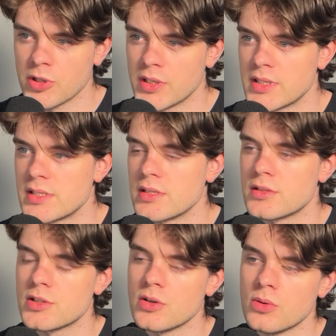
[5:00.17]
indices.
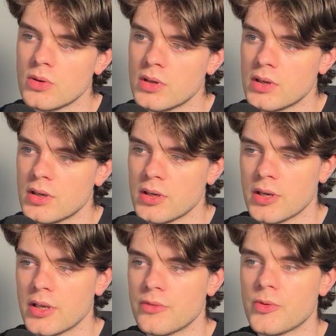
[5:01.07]
So
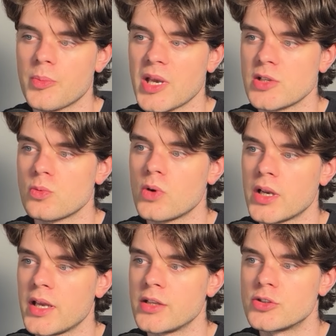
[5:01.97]
if we pass
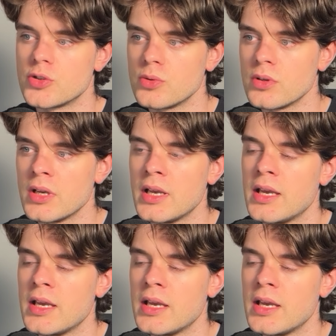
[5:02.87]
1 and 2,